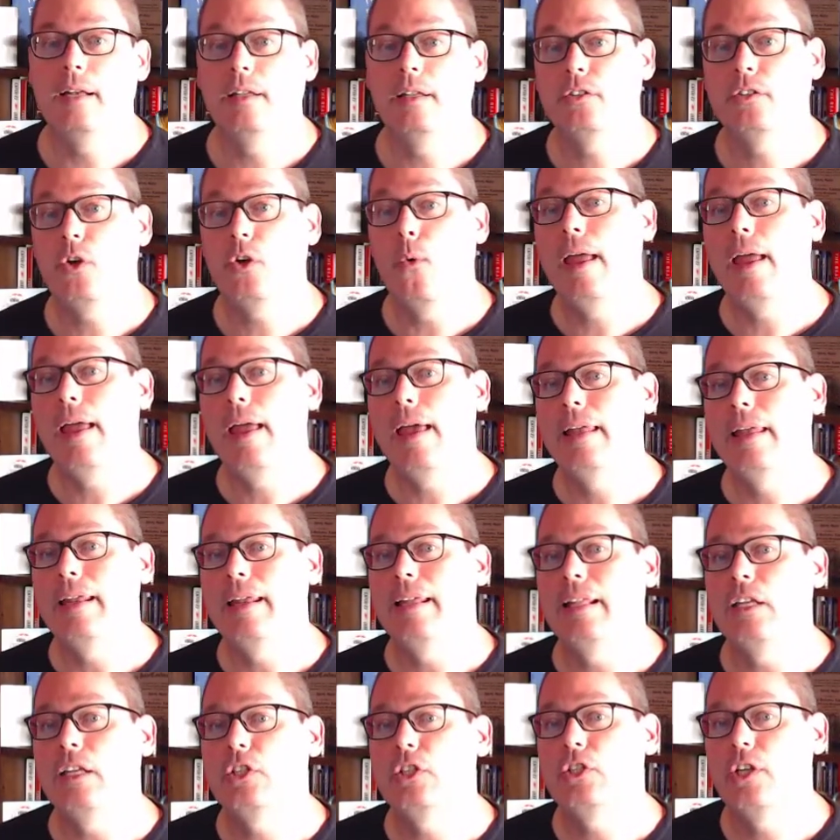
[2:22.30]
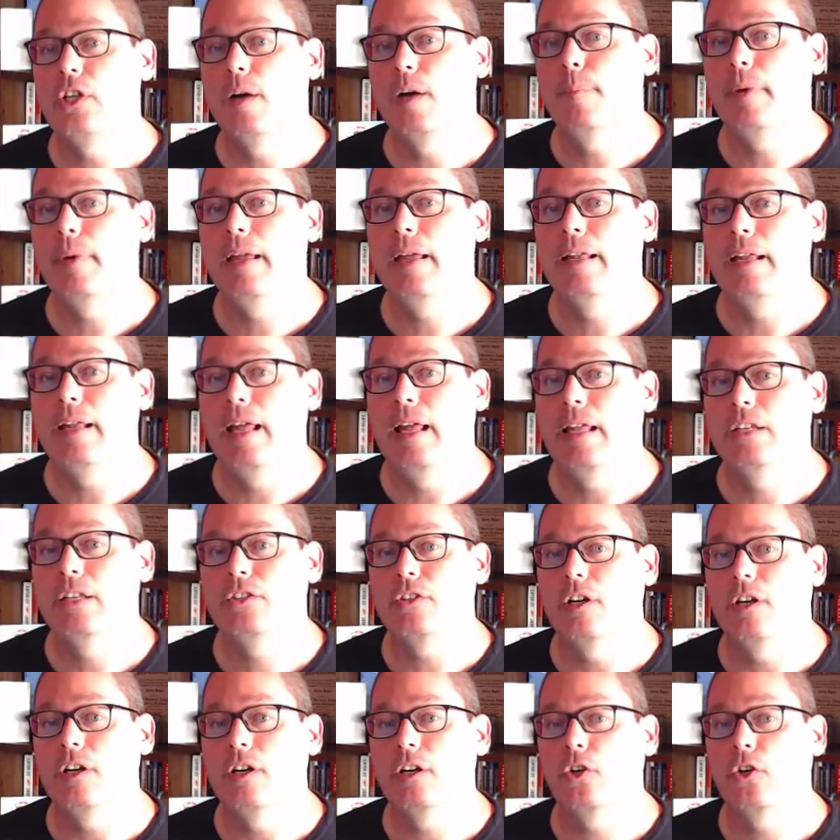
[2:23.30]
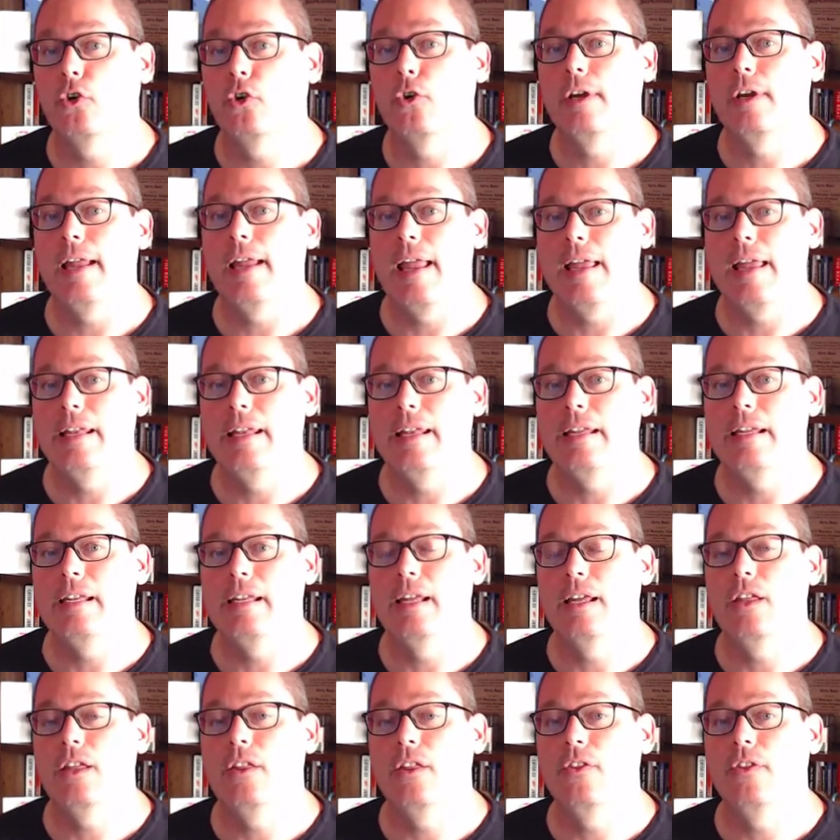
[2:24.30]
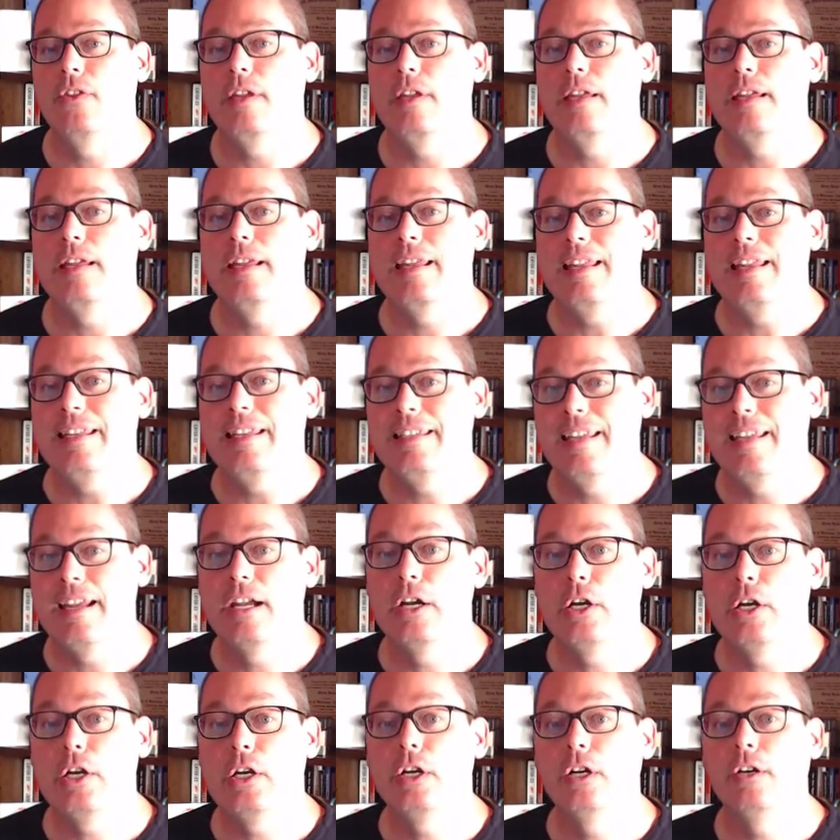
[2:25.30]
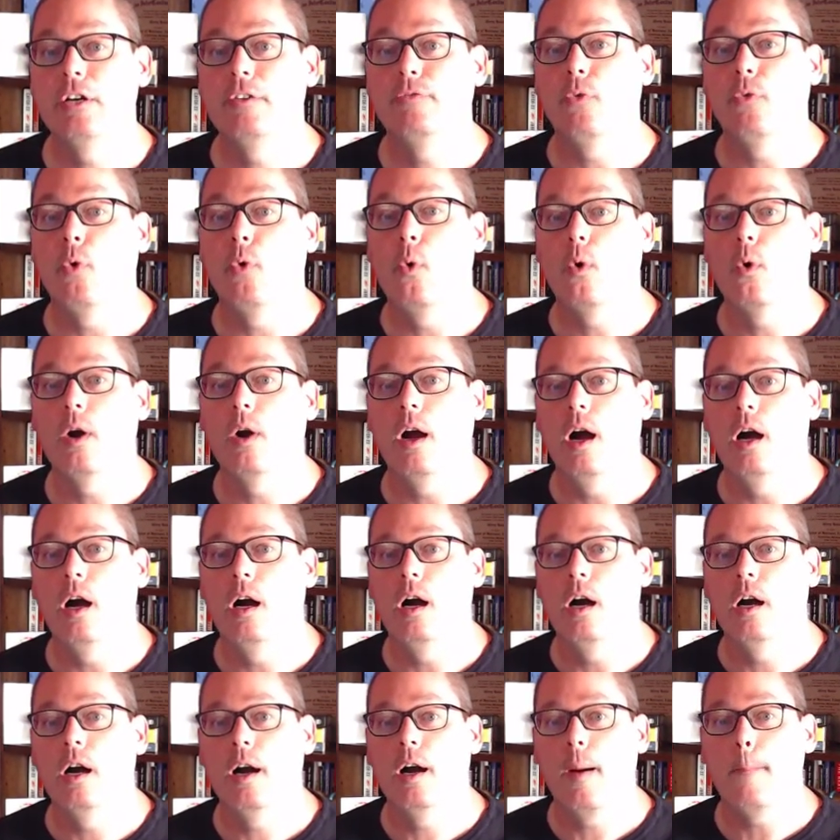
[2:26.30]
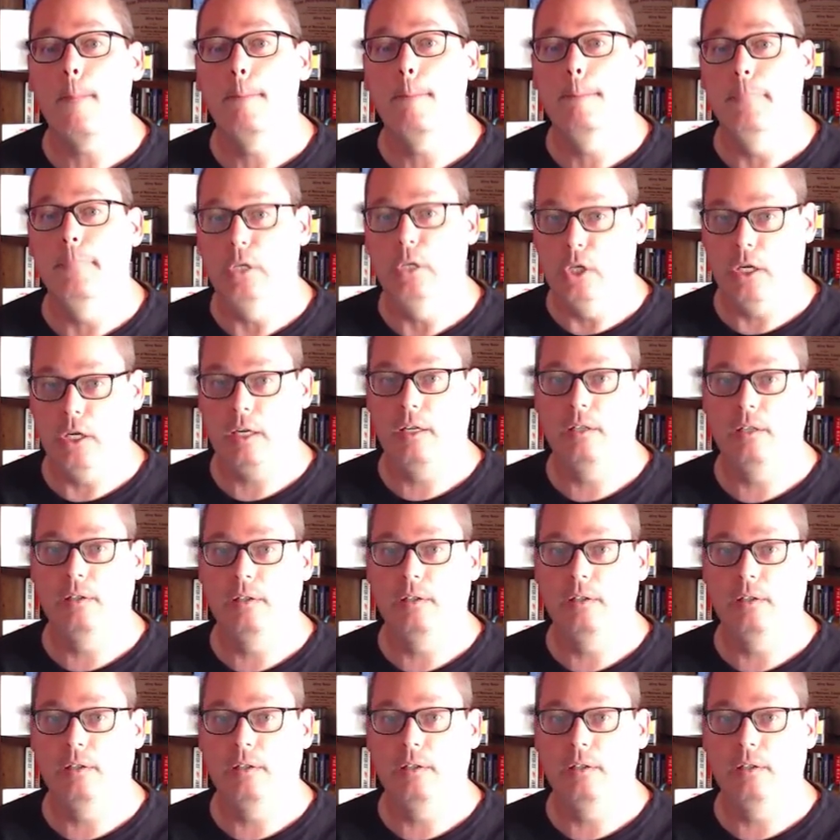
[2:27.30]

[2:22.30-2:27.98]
let's go ahead and let's jump in and start creating the interior for our book.